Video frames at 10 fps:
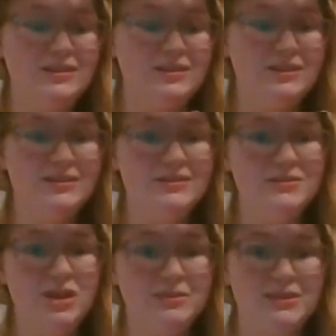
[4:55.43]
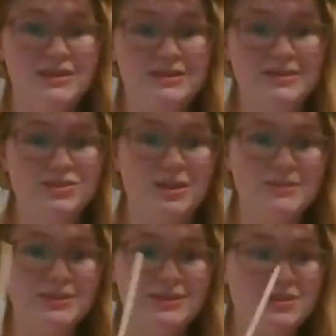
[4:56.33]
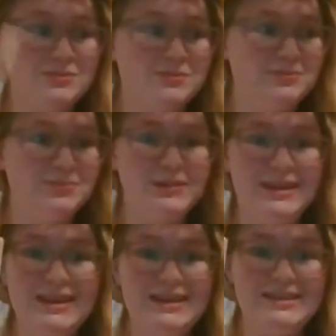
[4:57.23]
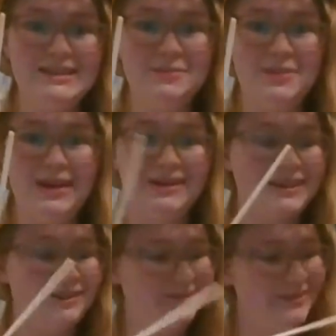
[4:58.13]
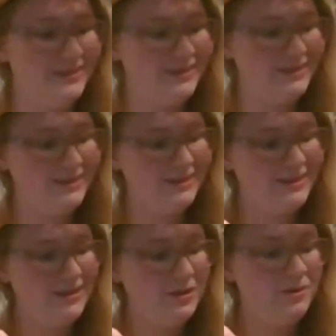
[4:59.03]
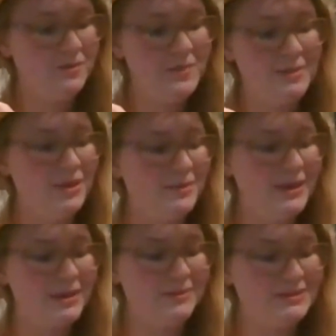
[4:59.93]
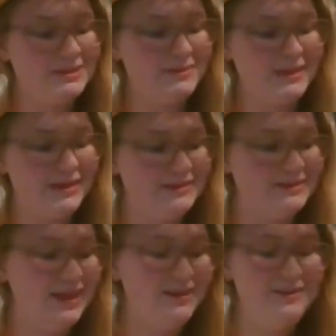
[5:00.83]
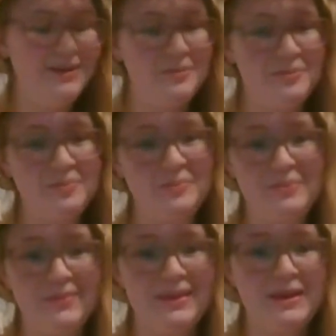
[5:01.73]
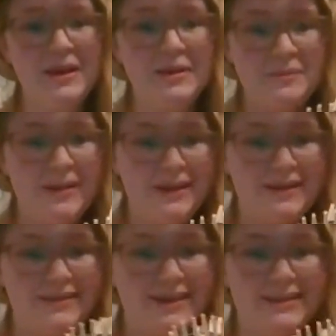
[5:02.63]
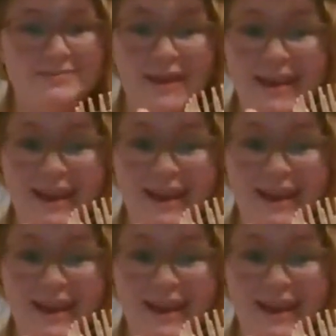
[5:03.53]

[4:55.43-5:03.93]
They're chopsticks, and chopsticks are pretty easy to paint, I would think. Or maybe I'll make them with something else. I don't know. But yeah, my